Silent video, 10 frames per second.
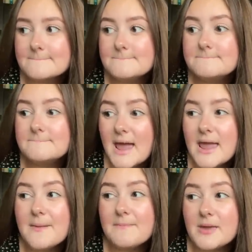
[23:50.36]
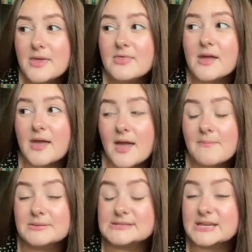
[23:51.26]
may be the
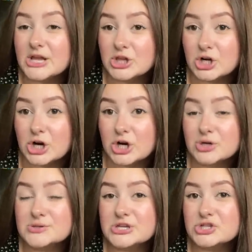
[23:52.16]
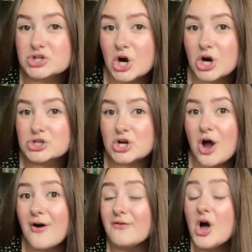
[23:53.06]
campus killer who's in charge
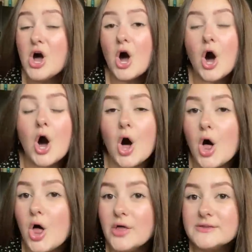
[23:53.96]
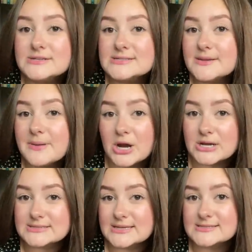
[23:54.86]
of all the
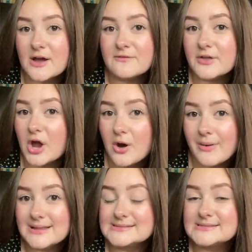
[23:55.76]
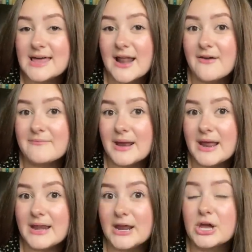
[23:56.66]
disappearances of the co-eds that have
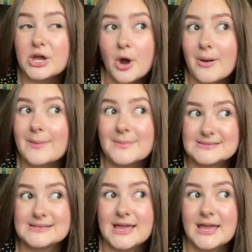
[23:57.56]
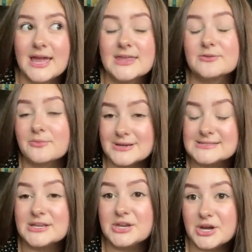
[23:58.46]
been going missing in the
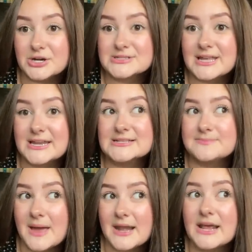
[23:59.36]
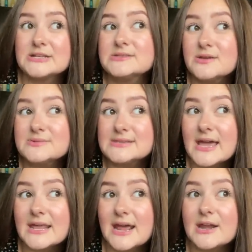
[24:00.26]
recent years that he's been
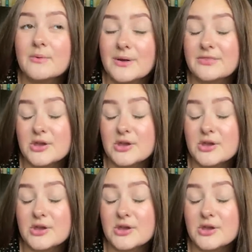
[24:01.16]
associated with the